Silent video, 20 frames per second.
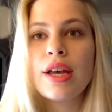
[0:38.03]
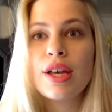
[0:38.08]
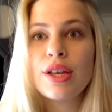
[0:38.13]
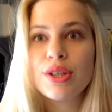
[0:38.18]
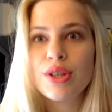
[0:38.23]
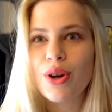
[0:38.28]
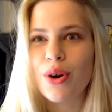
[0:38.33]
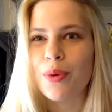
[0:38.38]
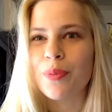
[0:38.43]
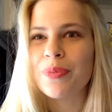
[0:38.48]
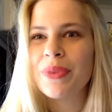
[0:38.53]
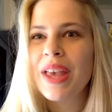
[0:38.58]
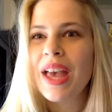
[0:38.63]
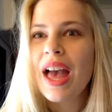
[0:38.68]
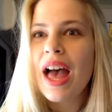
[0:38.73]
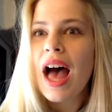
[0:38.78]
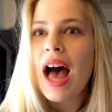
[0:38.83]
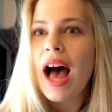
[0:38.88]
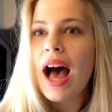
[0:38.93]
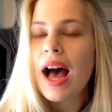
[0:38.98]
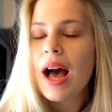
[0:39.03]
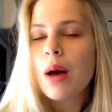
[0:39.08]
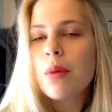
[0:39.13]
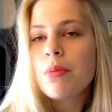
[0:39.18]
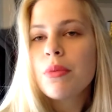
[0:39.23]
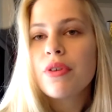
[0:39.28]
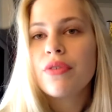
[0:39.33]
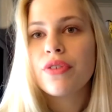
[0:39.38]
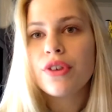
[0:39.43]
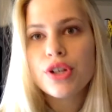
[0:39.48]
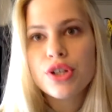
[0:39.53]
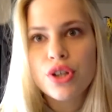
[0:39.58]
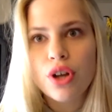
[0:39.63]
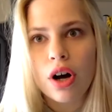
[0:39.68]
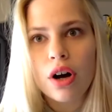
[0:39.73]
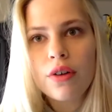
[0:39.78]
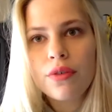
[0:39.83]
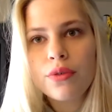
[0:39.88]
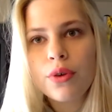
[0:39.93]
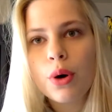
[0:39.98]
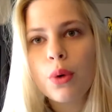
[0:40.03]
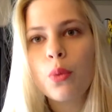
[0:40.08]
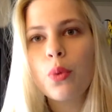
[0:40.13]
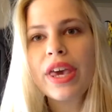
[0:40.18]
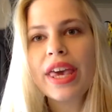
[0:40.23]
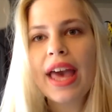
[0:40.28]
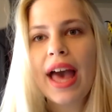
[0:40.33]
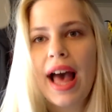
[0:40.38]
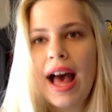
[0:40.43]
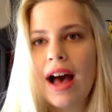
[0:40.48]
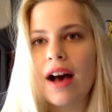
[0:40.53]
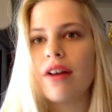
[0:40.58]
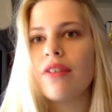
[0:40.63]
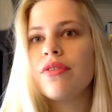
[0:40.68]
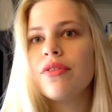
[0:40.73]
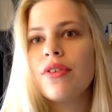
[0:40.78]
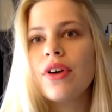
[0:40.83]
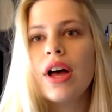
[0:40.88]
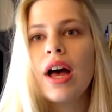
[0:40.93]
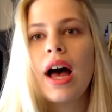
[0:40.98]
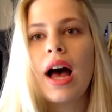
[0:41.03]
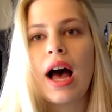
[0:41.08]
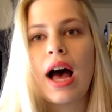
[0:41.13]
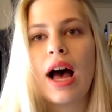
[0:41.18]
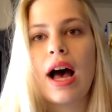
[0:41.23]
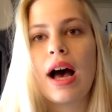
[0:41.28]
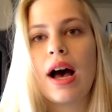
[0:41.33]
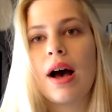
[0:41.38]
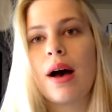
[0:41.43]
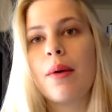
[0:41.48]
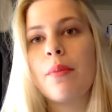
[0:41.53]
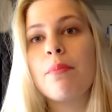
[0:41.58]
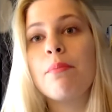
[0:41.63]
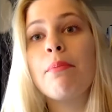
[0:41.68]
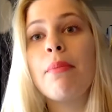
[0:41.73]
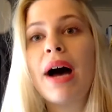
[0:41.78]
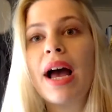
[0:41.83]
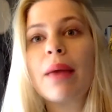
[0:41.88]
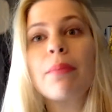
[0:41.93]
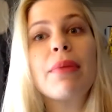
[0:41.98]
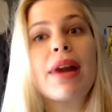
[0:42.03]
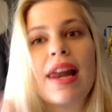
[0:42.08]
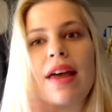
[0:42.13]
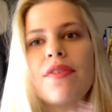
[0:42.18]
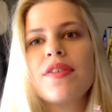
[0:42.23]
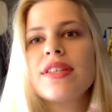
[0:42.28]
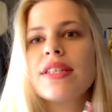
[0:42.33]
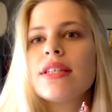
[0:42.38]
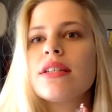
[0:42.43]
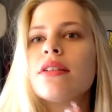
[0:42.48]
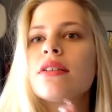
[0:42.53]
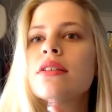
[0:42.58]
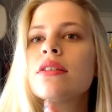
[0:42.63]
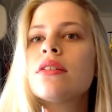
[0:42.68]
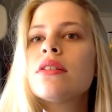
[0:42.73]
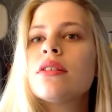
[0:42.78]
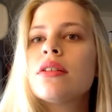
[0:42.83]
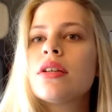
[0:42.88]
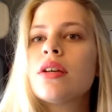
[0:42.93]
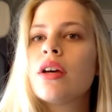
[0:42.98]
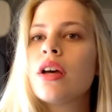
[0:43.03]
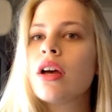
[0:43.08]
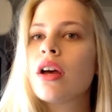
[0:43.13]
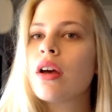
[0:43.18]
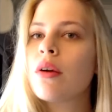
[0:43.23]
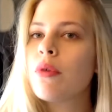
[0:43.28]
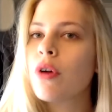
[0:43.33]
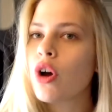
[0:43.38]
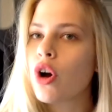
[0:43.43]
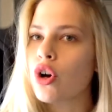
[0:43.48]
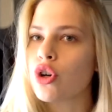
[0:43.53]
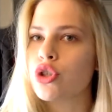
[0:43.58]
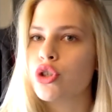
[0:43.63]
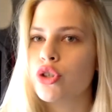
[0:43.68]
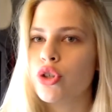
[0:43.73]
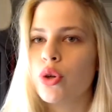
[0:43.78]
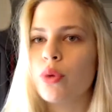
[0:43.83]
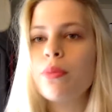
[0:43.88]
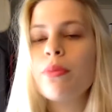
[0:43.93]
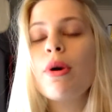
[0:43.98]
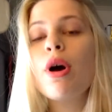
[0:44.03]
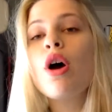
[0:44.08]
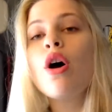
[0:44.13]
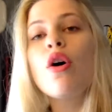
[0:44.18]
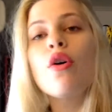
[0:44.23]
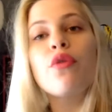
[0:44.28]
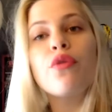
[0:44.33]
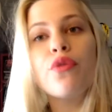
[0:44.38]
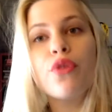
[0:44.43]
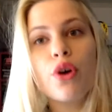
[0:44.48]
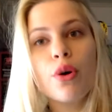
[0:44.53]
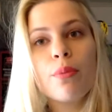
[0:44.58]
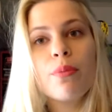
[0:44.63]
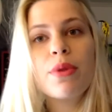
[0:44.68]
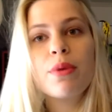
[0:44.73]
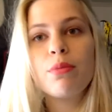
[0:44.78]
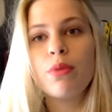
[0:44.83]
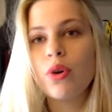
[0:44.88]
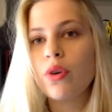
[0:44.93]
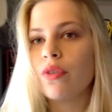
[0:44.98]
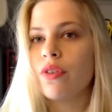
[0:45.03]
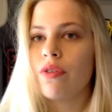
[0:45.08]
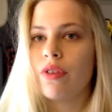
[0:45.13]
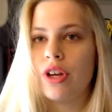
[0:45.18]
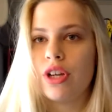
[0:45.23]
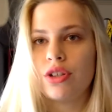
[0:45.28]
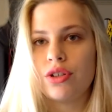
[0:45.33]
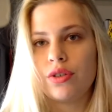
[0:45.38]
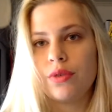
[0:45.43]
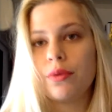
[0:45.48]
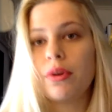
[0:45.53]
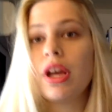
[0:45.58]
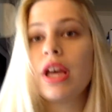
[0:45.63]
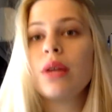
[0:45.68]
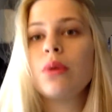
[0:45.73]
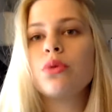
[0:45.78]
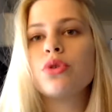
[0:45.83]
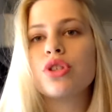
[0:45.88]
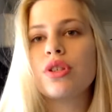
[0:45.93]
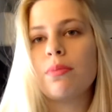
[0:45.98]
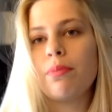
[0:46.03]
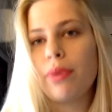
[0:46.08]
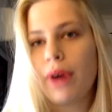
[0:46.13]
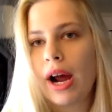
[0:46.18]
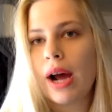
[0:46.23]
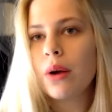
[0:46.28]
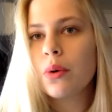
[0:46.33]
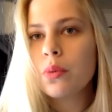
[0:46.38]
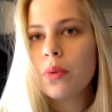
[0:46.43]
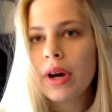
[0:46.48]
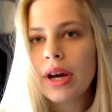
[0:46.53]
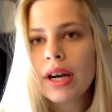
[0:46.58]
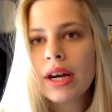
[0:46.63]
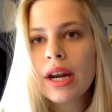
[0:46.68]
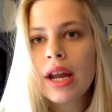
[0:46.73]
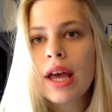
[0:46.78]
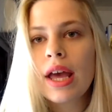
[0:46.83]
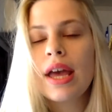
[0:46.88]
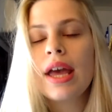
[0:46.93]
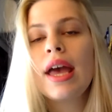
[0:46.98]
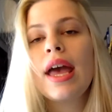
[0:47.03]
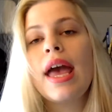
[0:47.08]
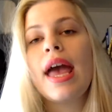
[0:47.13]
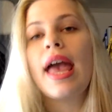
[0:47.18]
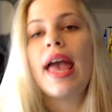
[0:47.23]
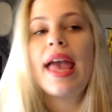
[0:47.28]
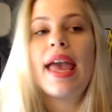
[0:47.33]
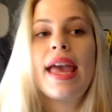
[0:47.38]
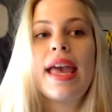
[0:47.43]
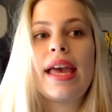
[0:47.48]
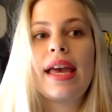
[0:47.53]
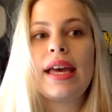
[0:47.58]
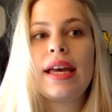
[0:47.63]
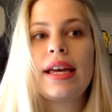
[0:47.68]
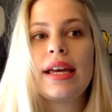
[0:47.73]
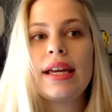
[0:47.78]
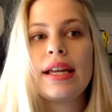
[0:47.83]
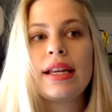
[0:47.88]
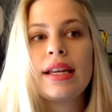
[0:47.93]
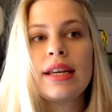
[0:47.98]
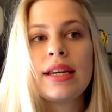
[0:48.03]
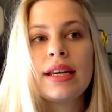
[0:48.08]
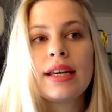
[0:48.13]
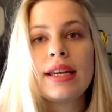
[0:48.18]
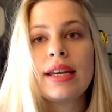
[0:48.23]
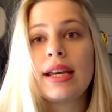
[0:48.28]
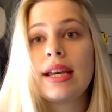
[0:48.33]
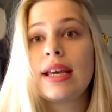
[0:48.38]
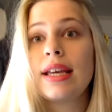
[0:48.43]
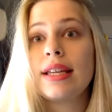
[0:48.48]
So, first off, we have my Maleficent costume from the movie version. It was the brown one, and